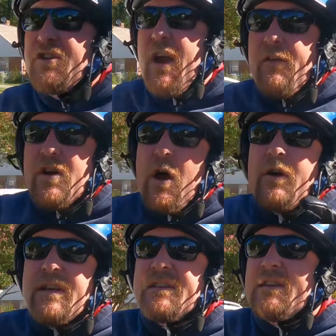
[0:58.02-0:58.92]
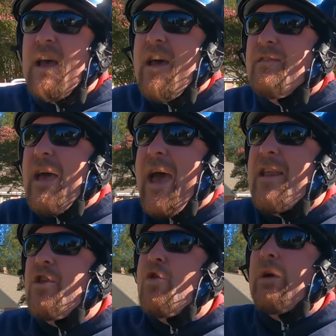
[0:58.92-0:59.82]
Did you ever notice
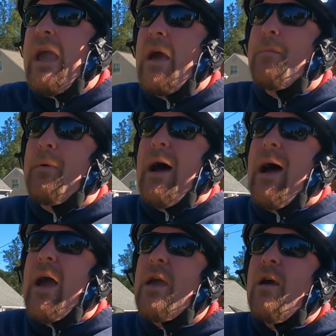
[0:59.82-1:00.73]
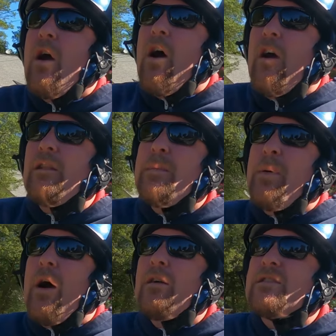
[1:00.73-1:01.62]
that you can't buy Harley
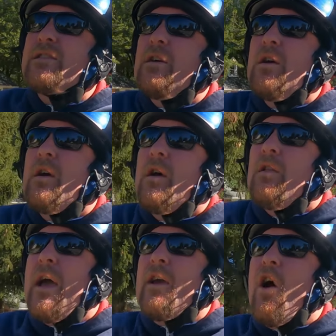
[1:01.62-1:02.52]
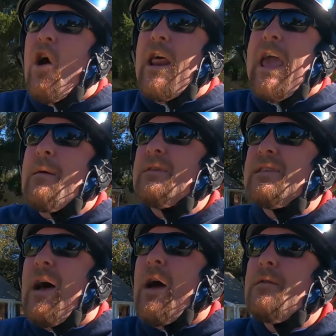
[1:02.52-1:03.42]
parts like on
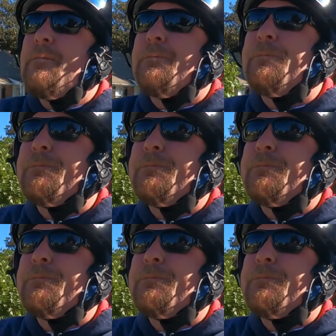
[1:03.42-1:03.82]
Amazon?